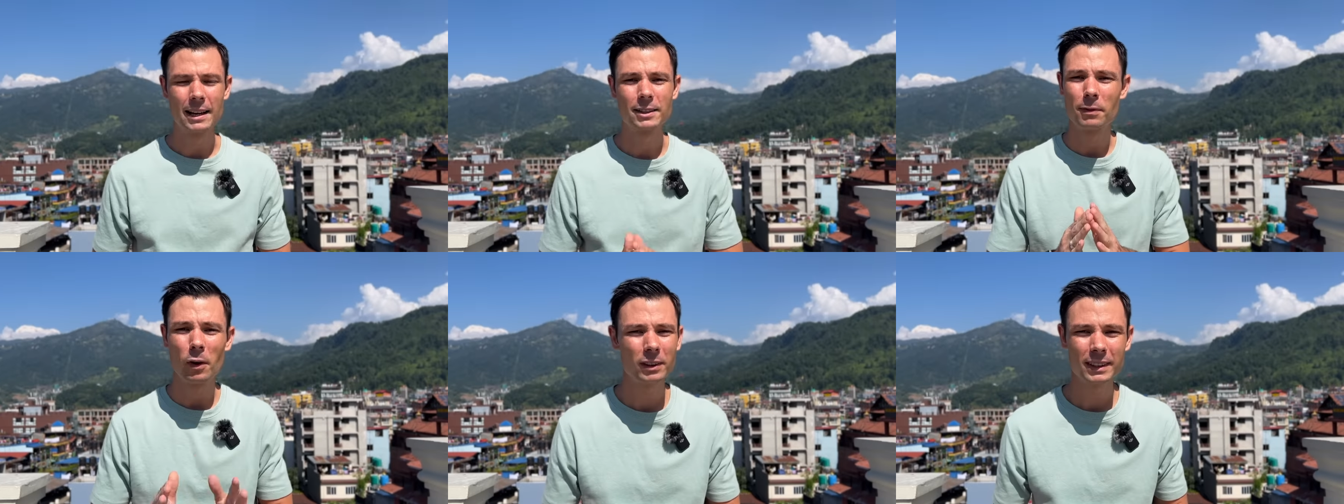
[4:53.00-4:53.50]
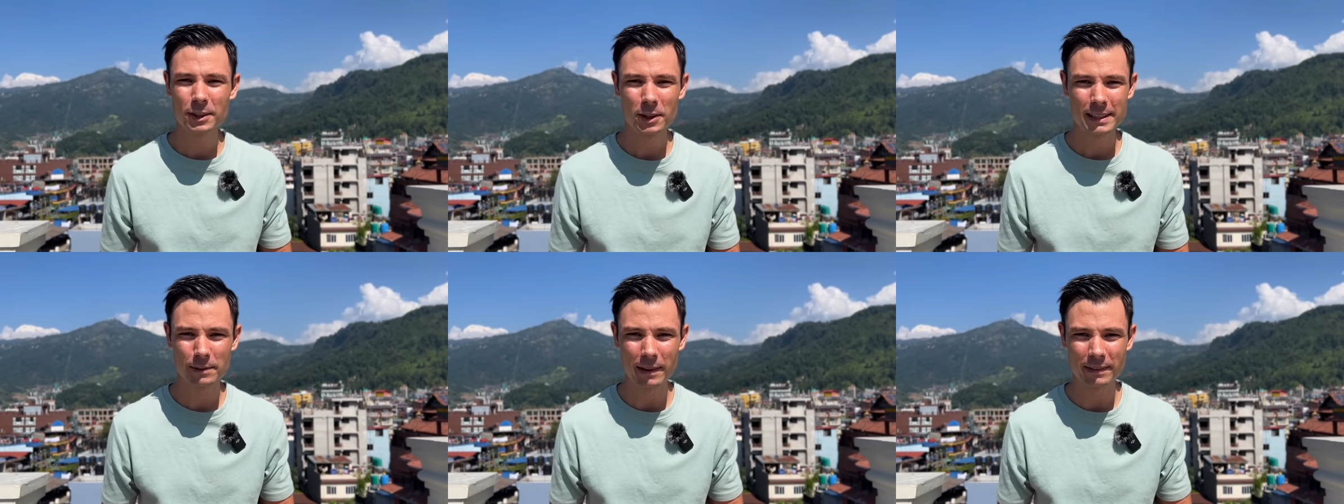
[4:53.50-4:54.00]
Out of all the
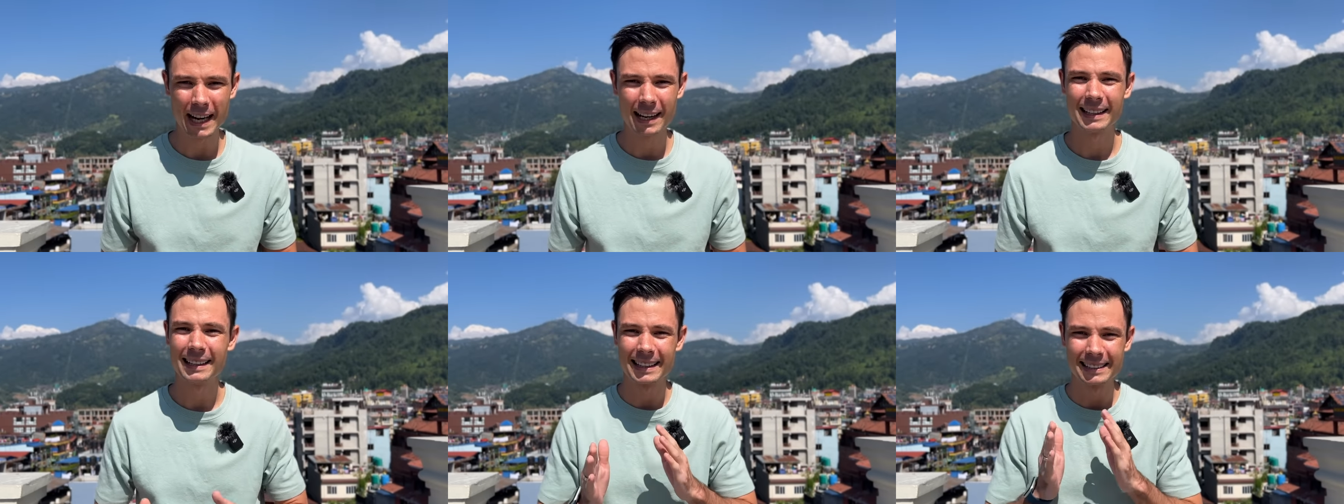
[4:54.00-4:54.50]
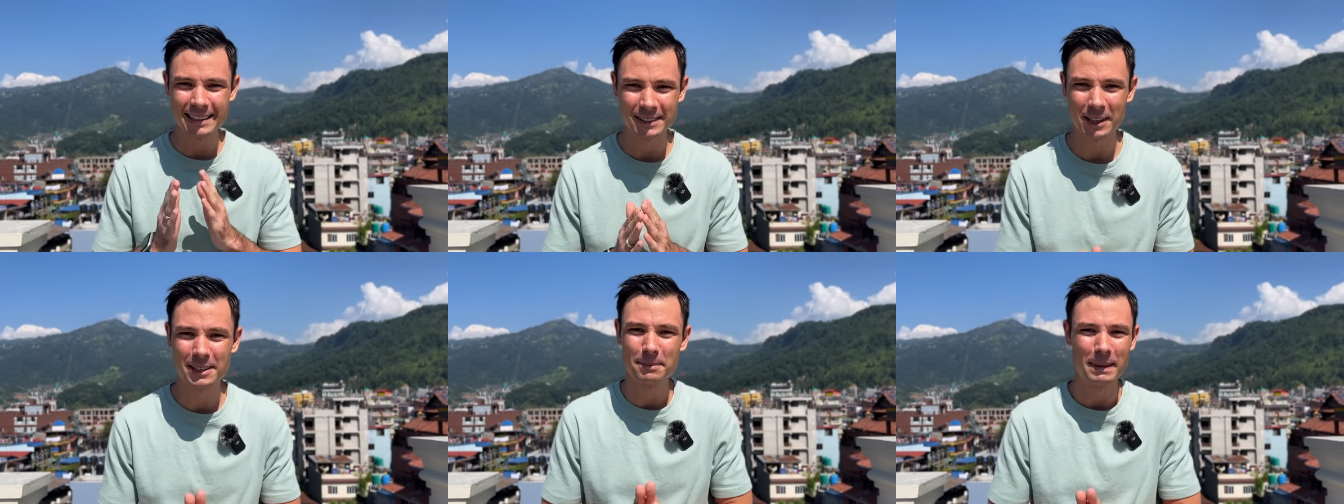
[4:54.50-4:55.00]
tours we've done, this has
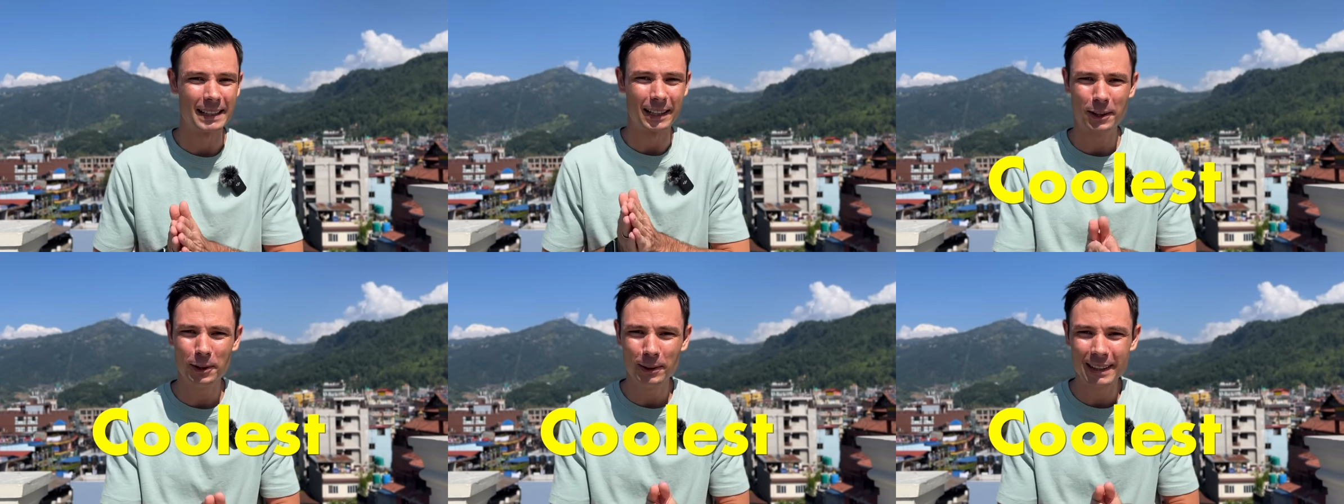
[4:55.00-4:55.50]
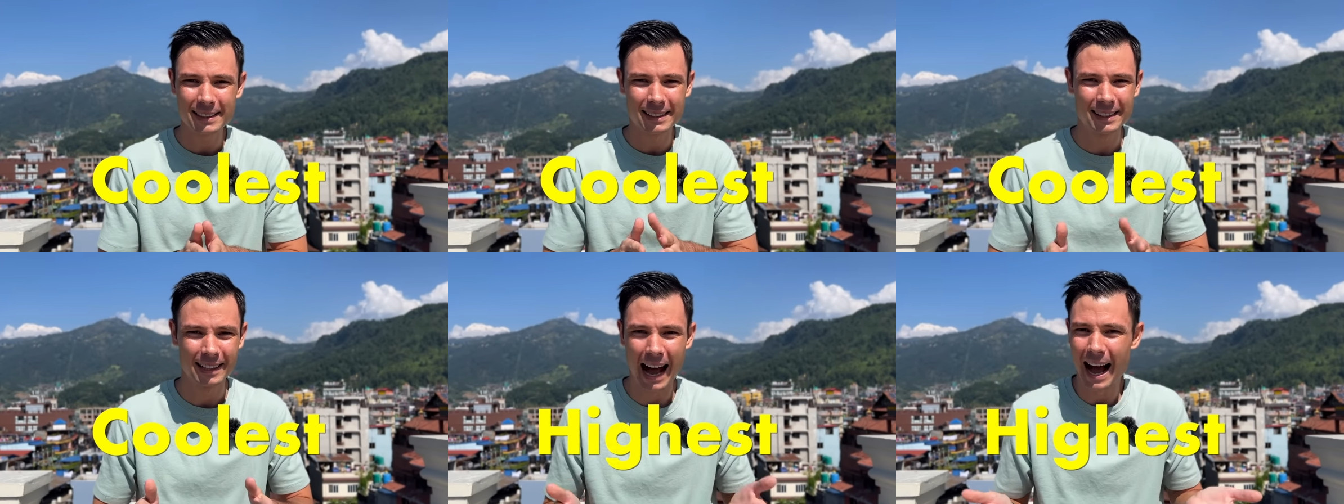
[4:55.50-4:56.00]
got to be the
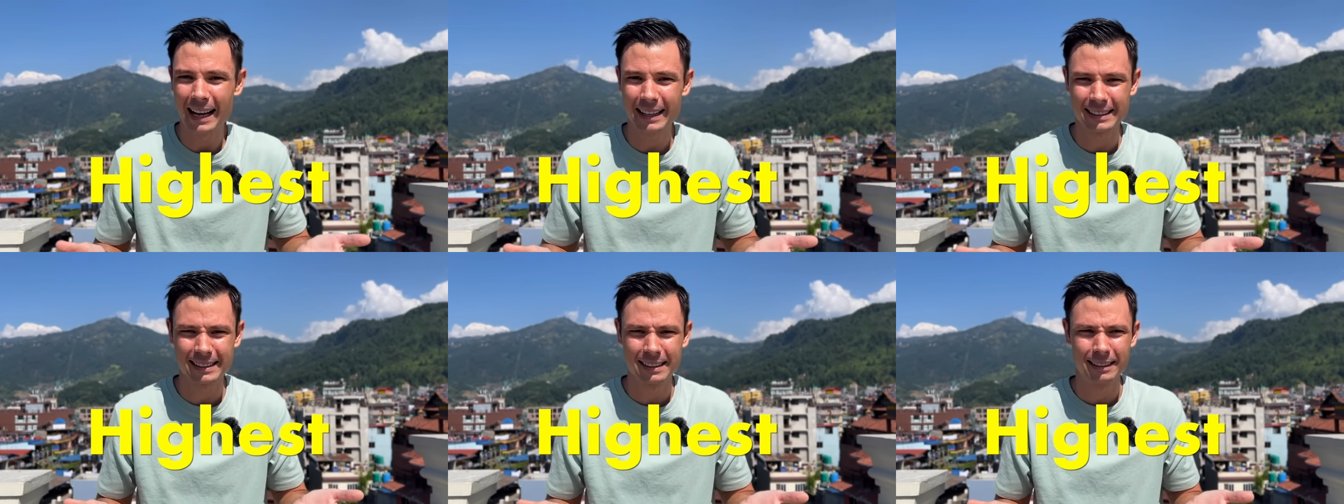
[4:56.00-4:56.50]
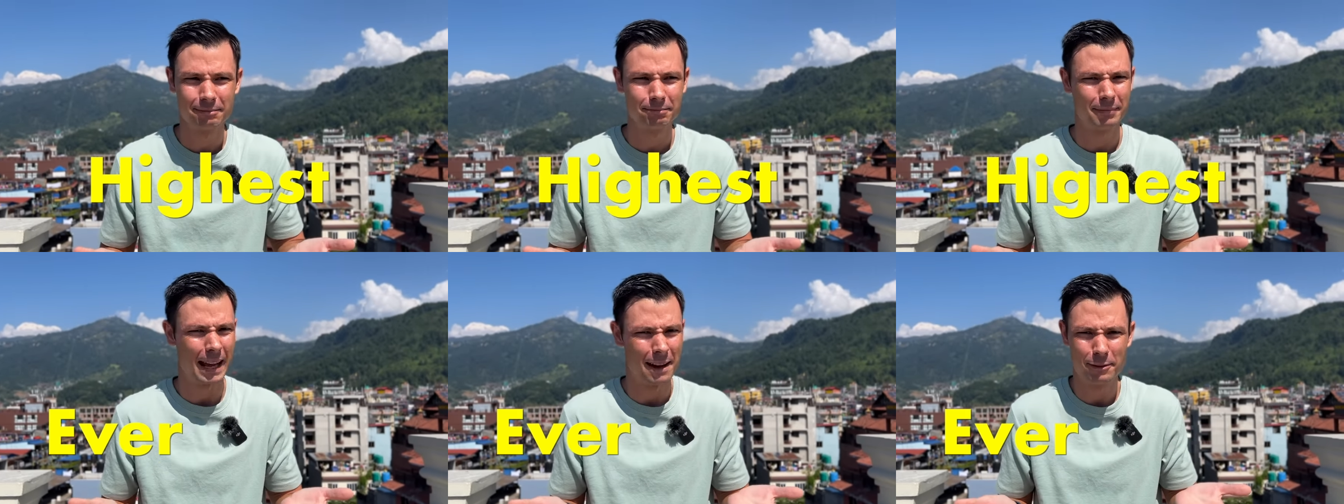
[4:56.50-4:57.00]
coolest, highest
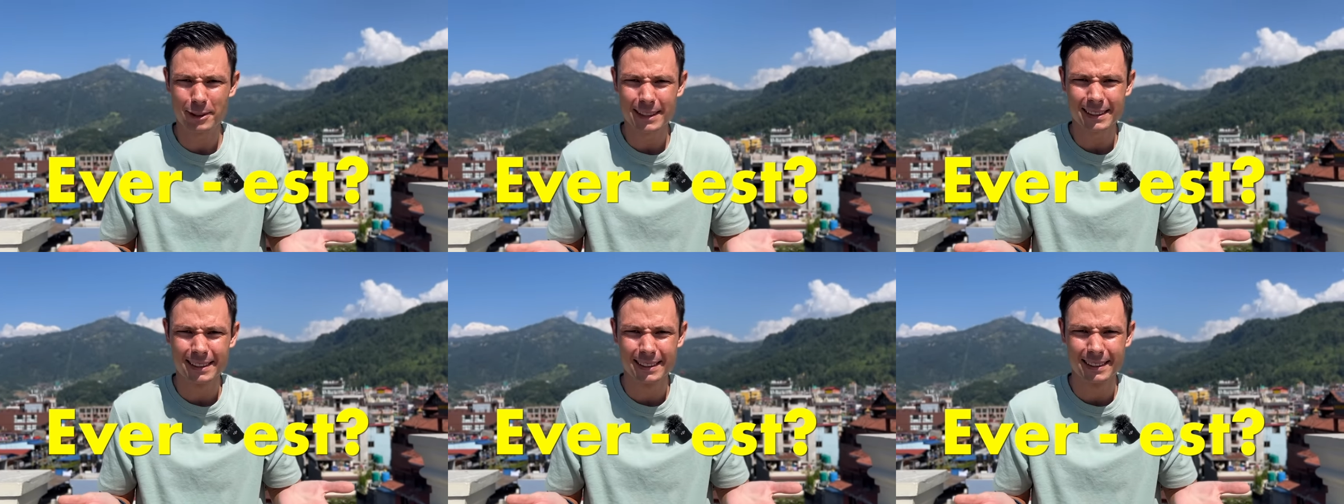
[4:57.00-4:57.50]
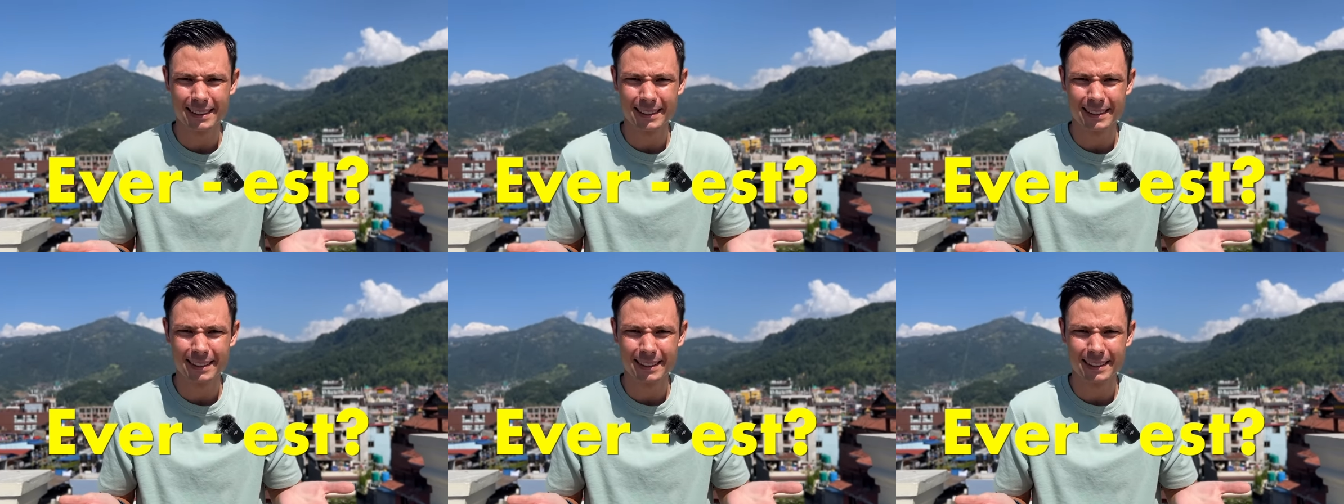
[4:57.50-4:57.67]
Everest?